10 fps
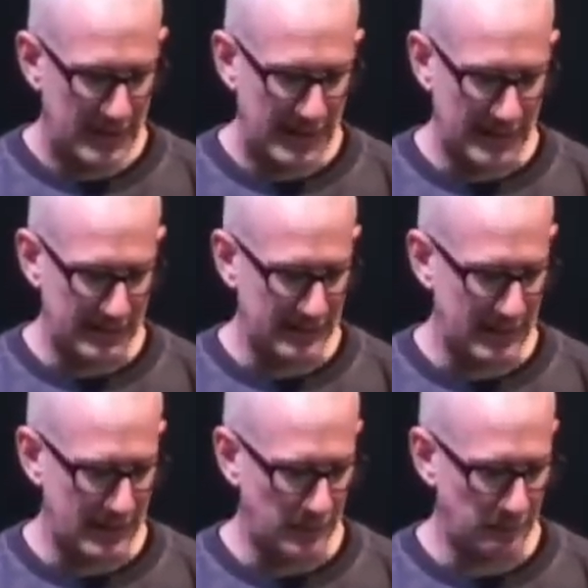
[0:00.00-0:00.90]
and
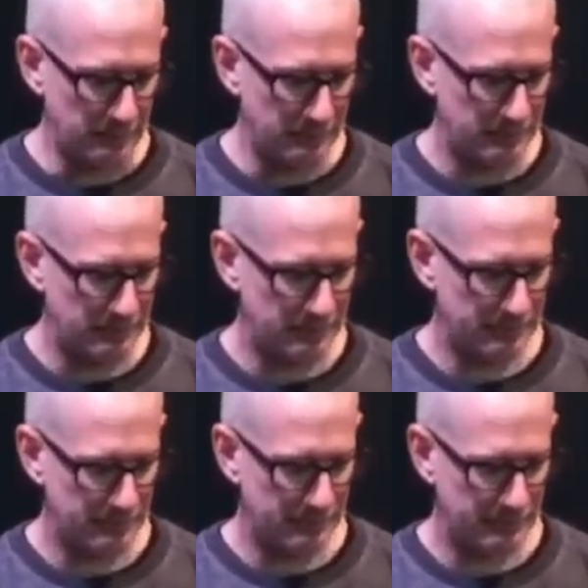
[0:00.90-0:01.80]
I
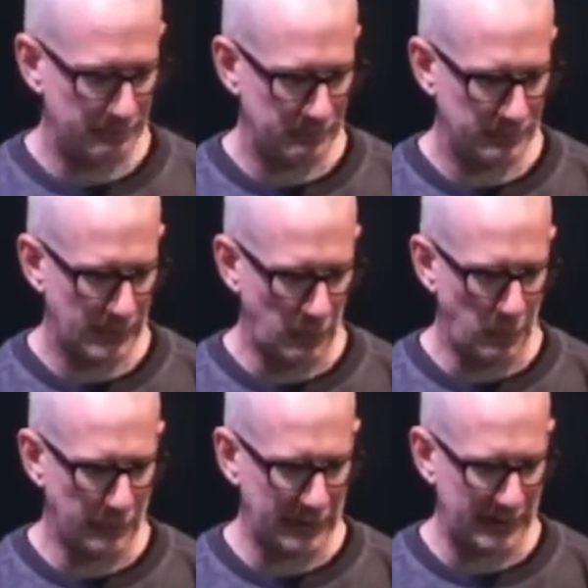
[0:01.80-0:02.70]

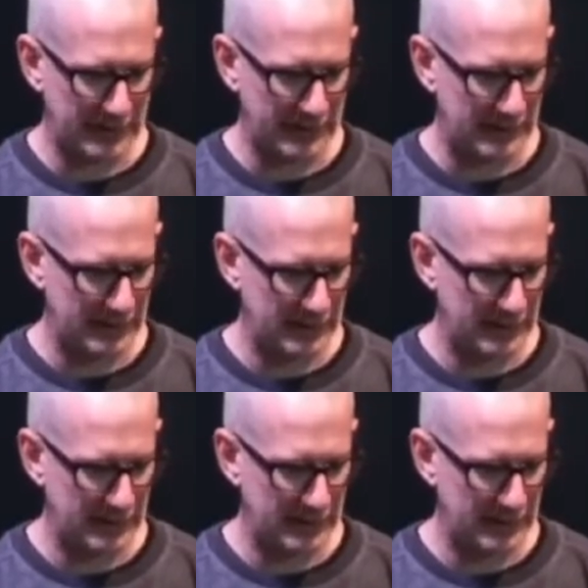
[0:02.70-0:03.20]
remember thinking,